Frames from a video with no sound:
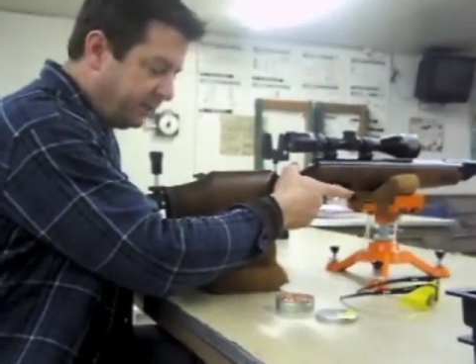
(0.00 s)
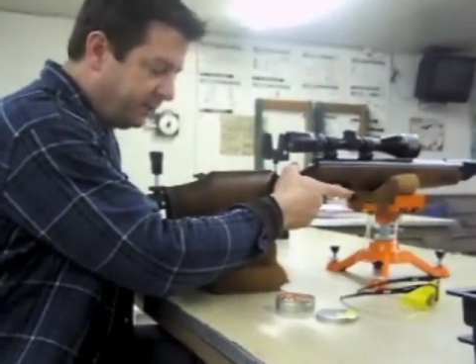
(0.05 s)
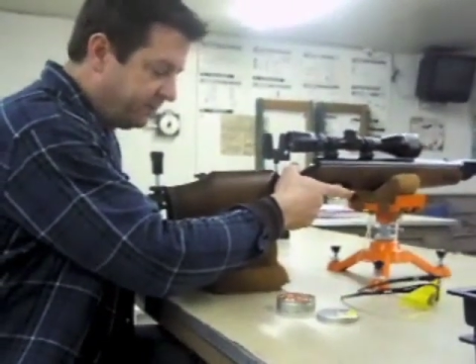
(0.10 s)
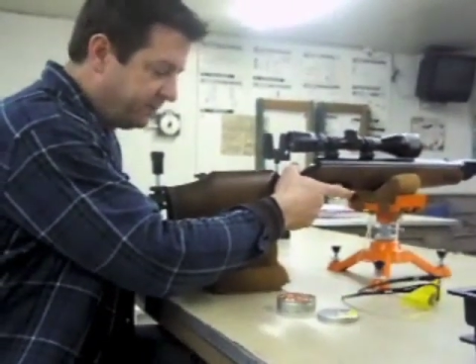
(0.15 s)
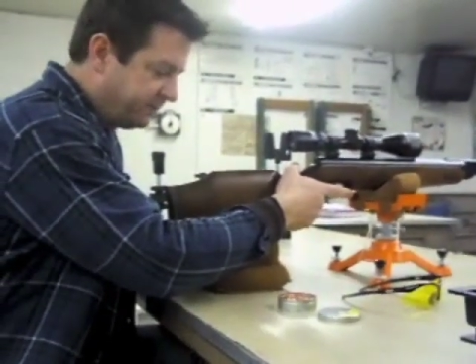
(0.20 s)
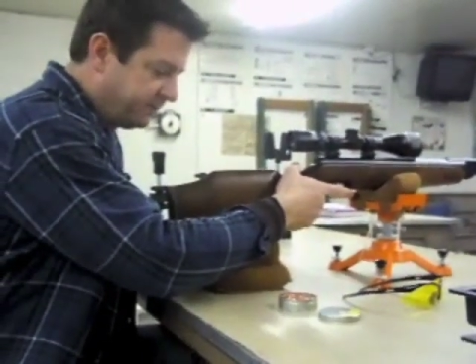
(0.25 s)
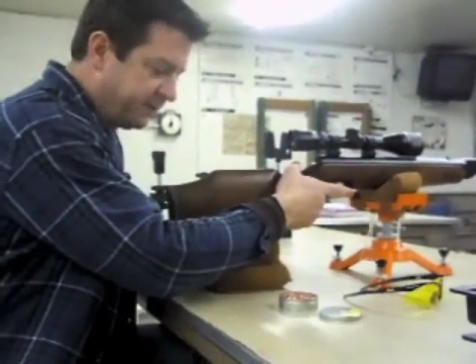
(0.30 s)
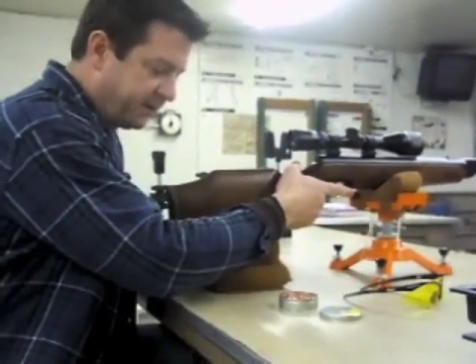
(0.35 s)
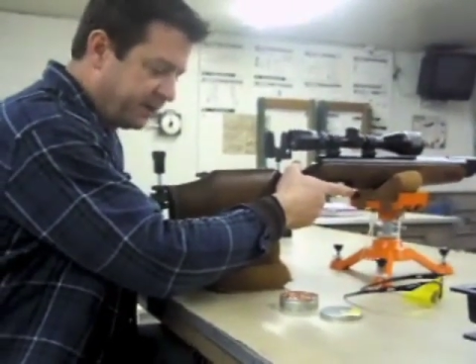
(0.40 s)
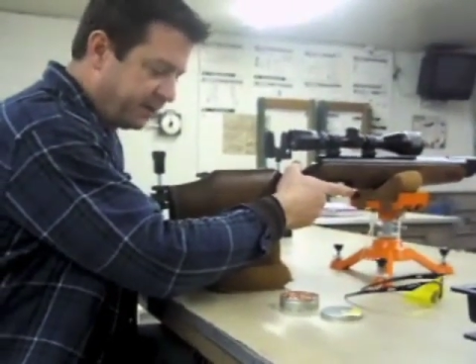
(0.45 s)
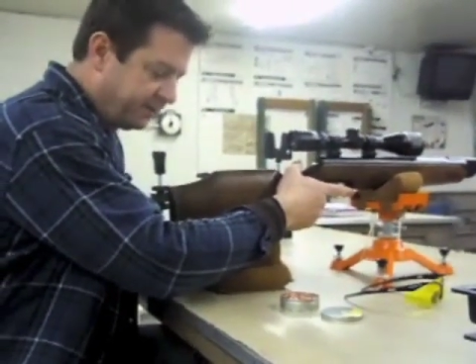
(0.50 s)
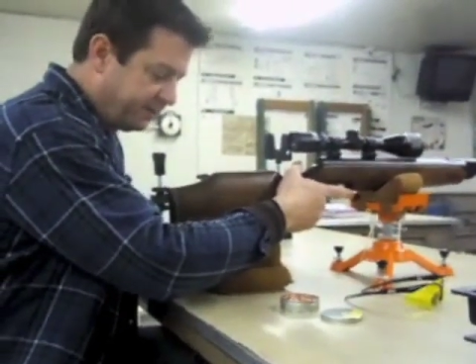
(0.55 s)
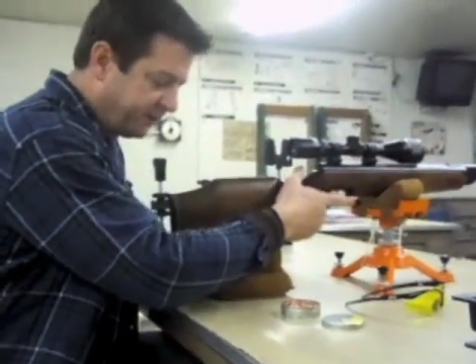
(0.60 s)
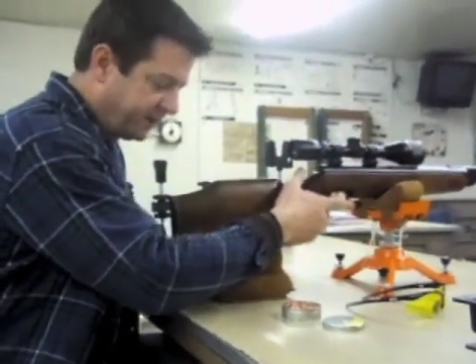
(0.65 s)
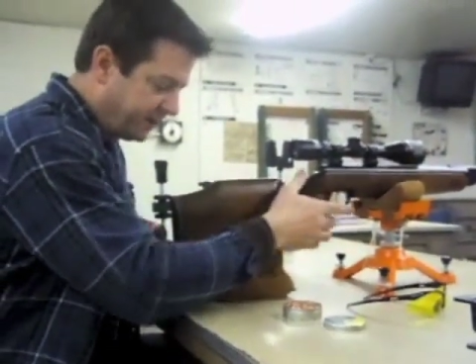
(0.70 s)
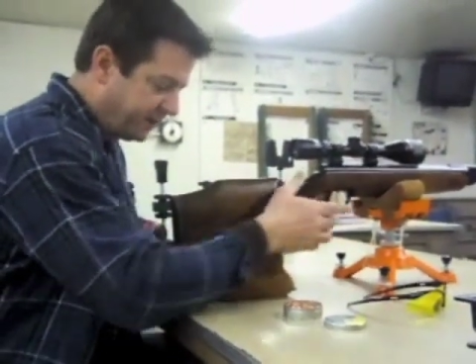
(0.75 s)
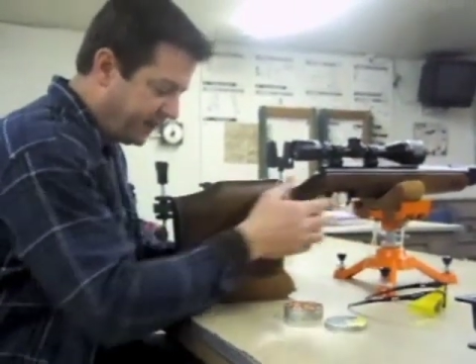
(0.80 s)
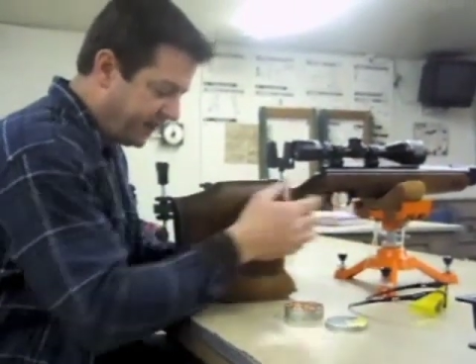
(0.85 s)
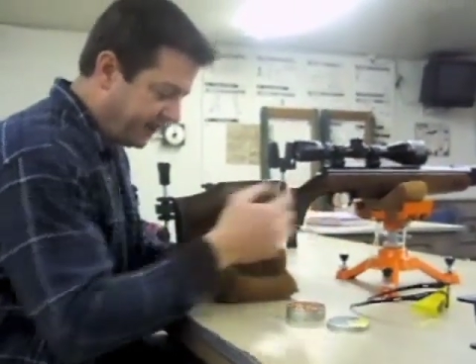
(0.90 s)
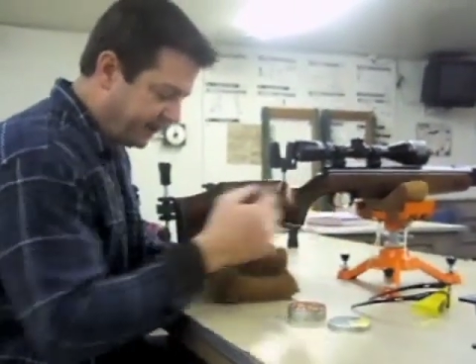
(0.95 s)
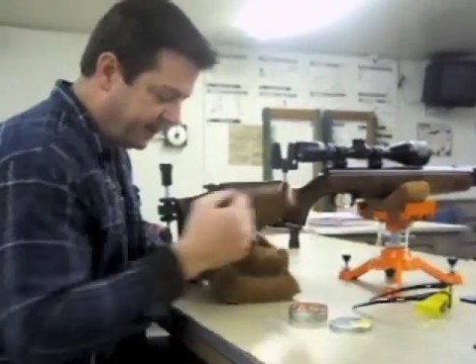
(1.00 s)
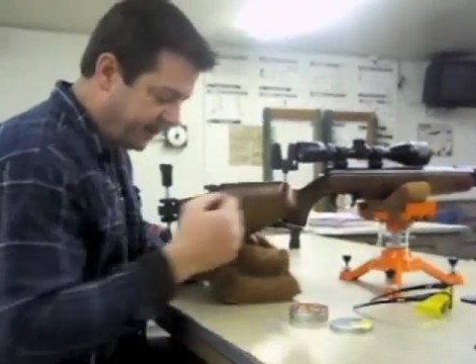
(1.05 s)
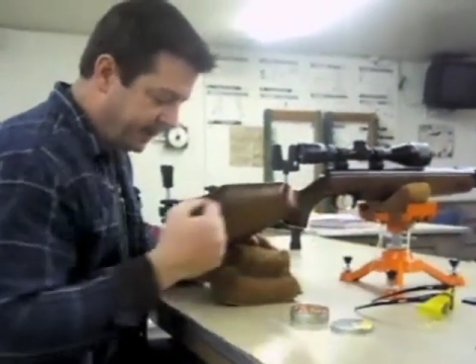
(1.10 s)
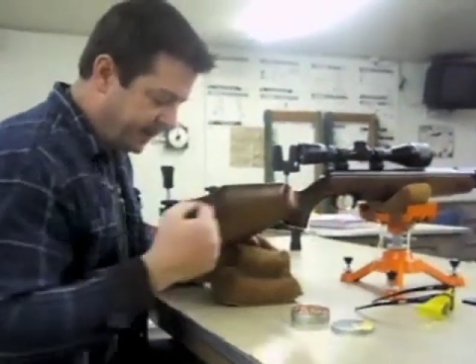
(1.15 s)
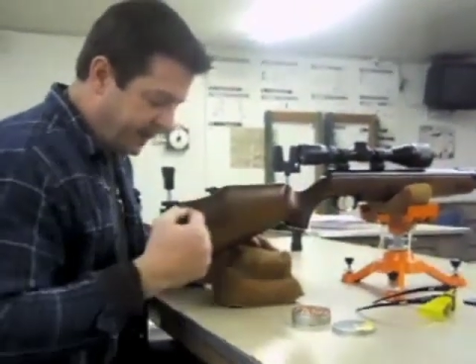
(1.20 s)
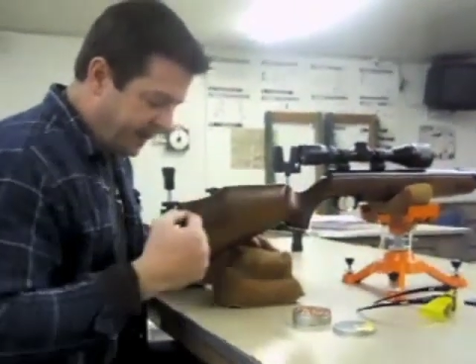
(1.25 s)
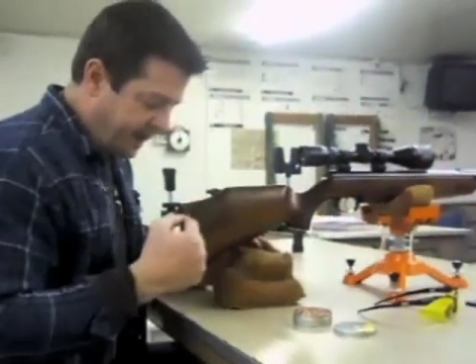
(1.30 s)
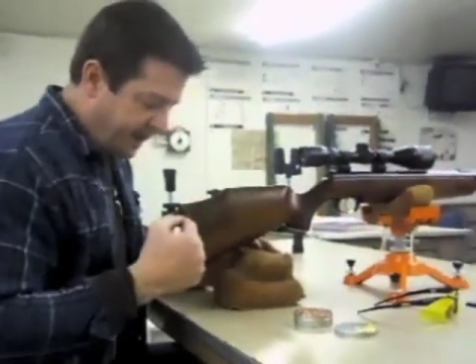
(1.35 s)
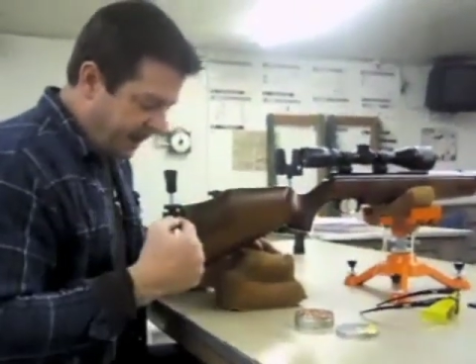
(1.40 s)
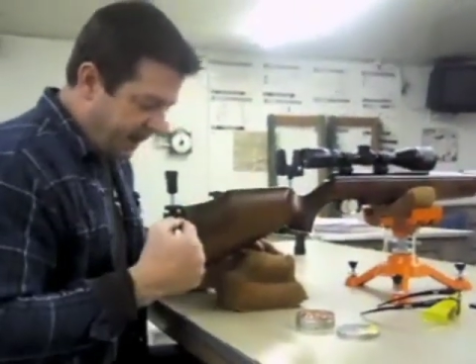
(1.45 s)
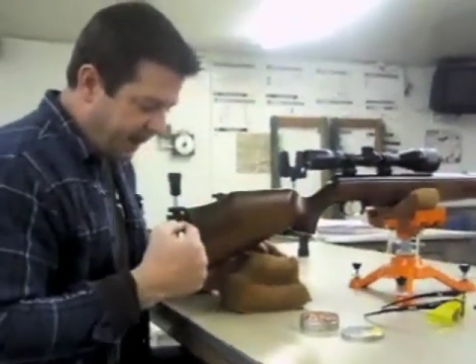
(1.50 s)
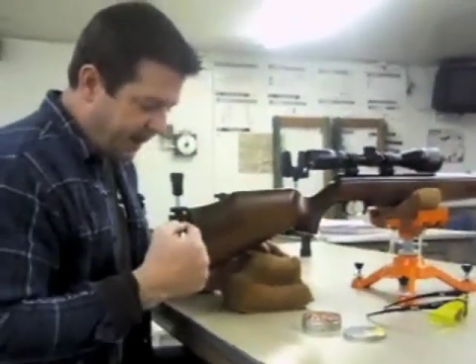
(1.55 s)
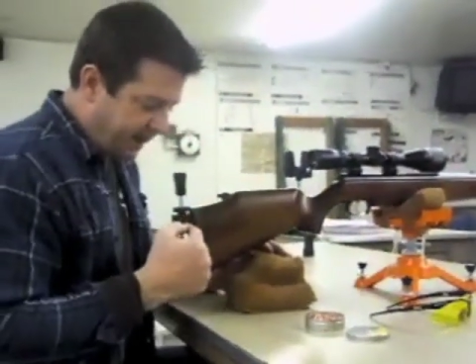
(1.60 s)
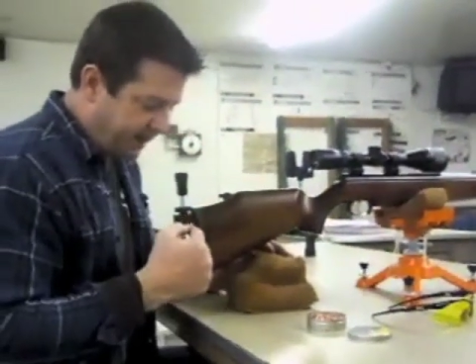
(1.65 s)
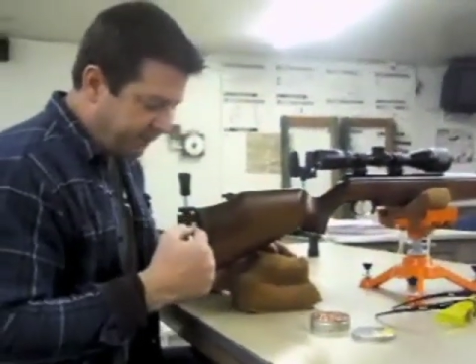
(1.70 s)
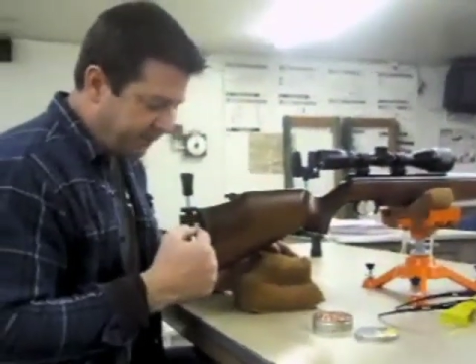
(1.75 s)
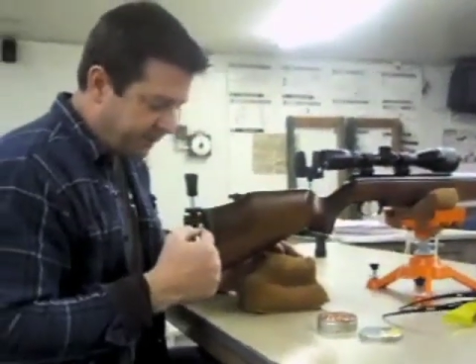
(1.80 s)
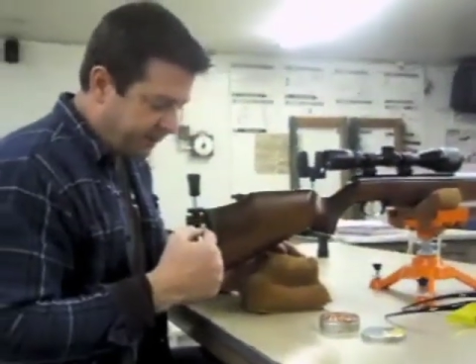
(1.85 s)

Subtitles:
very, very lightly, and I'm